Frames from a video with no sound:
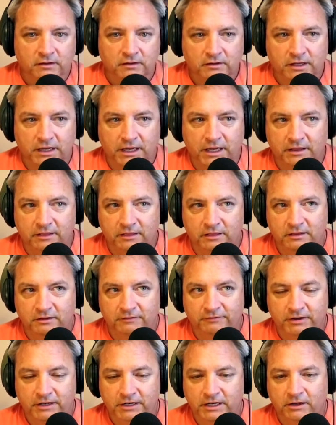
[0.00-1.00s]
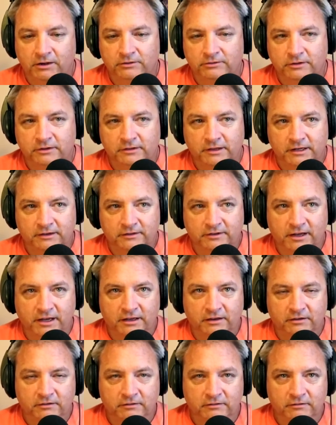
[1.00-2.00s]
And the videos that they
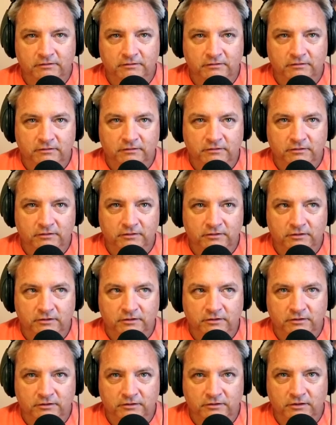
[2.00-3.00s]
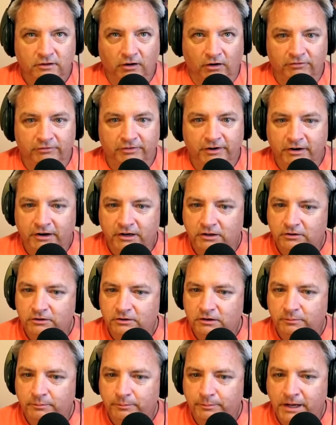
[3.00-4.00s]
take are very
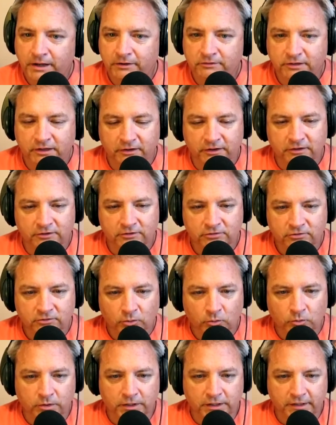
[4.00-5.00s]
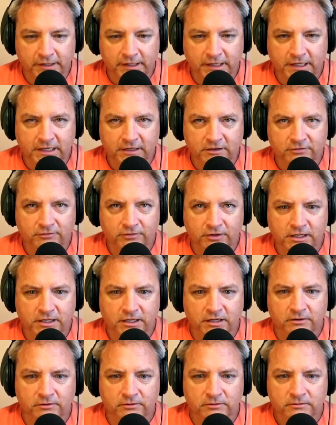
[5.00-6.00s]
good about telling a story, like each
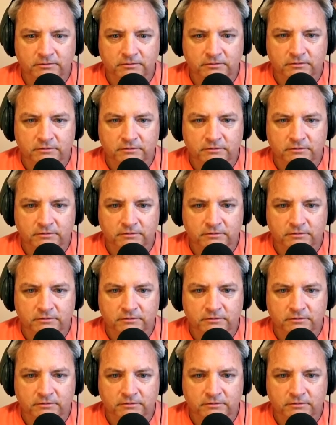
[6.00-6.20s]
video.